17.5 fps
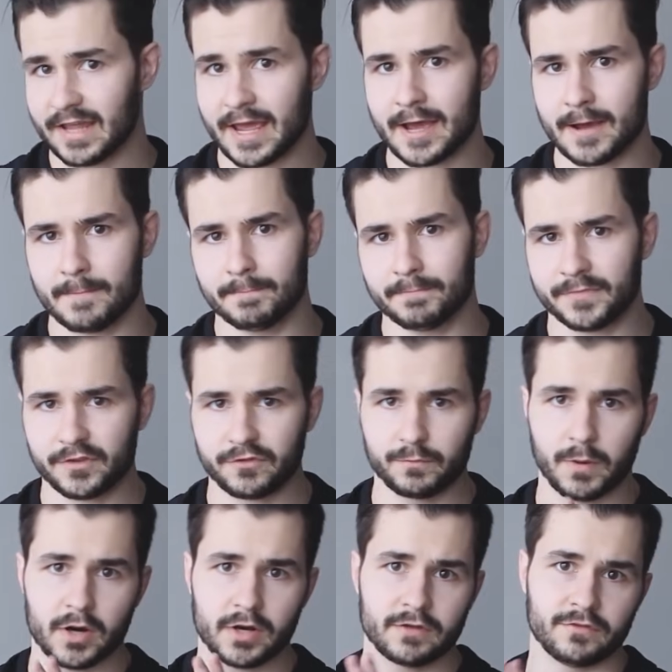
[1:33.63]
damn, this
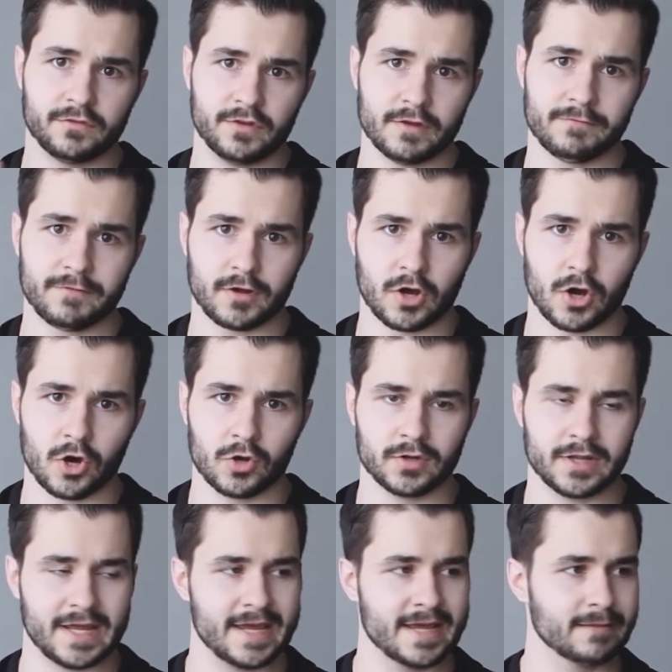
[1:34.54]
part is
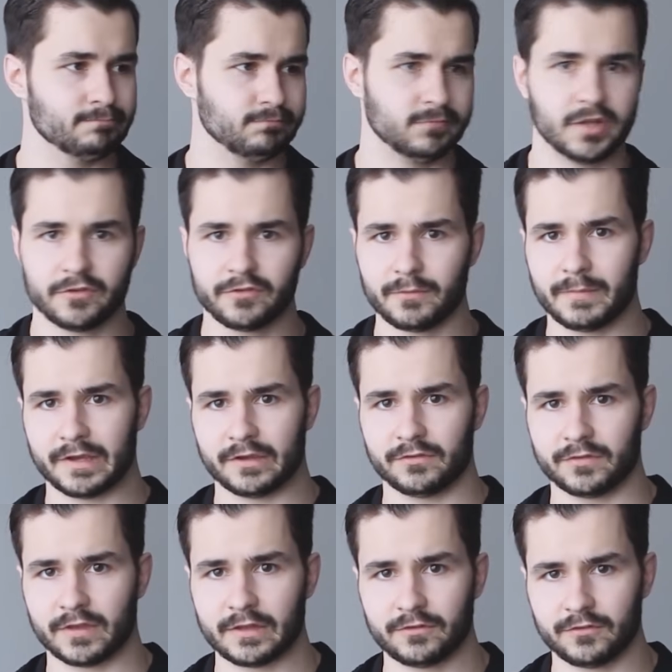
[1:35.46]
difficult and doesn't make
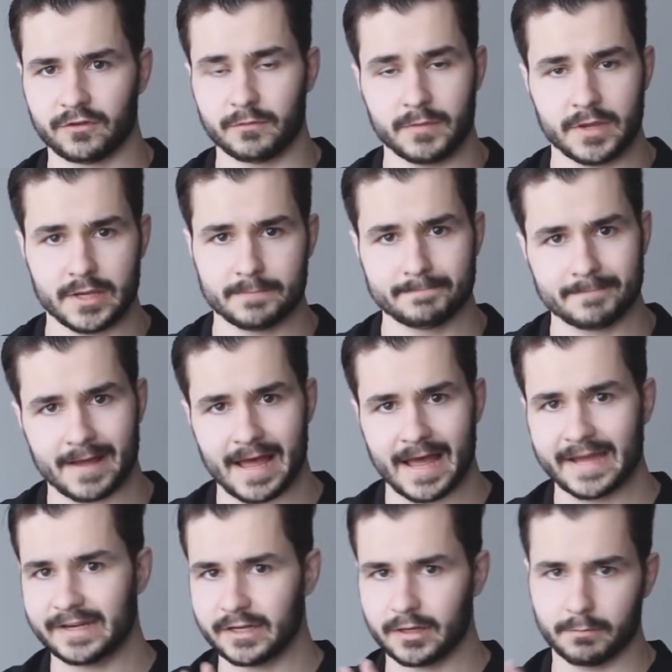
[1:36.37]
sense to me,
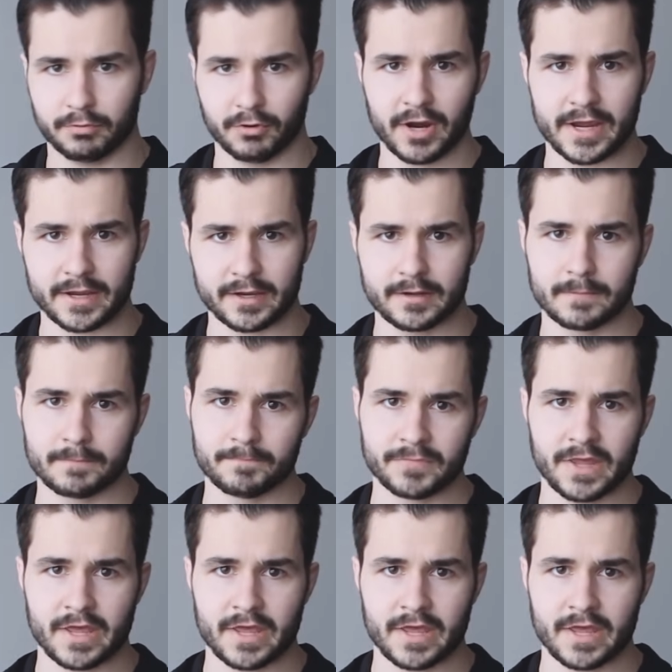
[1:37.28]
I need a break,